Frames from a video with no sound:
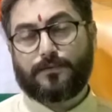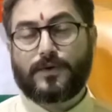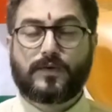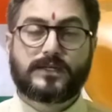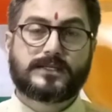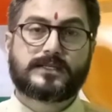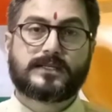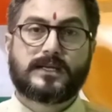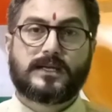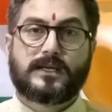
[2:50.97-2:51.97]

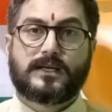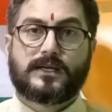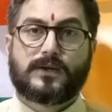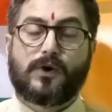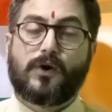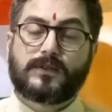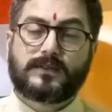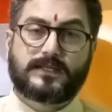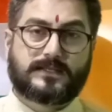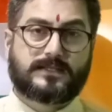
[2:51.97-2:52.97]
Viewers,
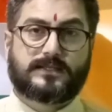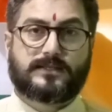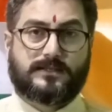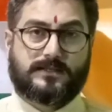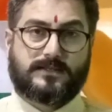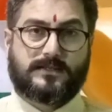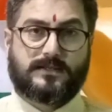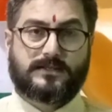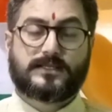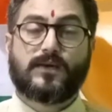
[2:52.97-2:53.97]
on this
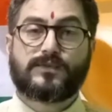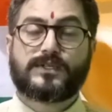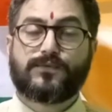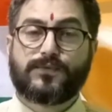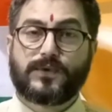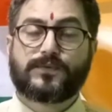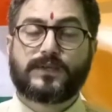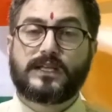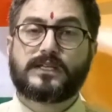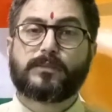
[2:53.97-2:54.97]

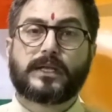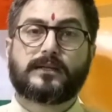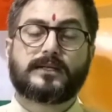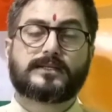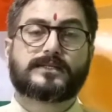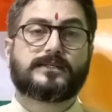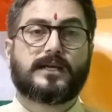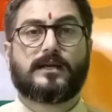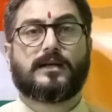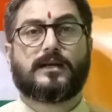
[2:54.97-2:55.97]
75th Independence
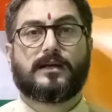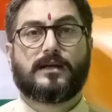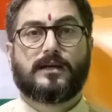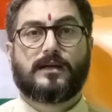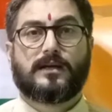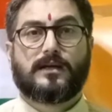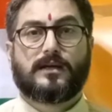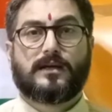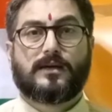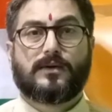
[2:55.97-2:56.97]
Day,
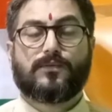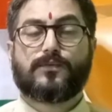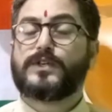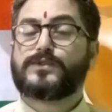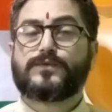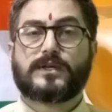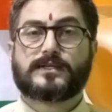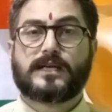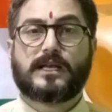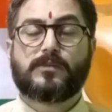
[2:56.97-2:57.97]
which we
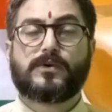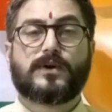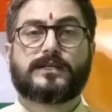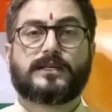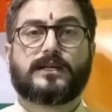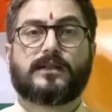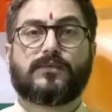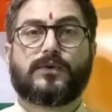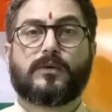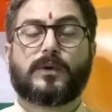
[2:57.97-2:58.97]
are celebrating in
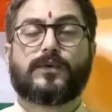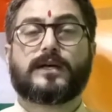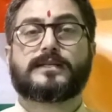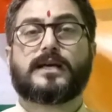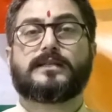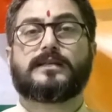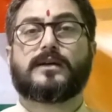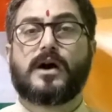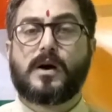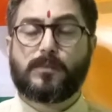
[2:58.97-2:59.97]
the form of
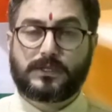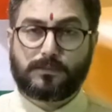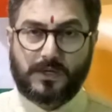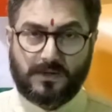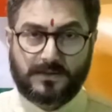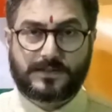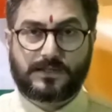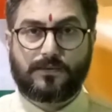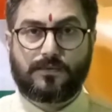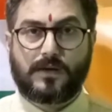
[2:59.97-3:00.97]
Azadi Ka Amrit
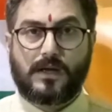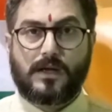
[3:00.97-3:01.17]
Mahotsav,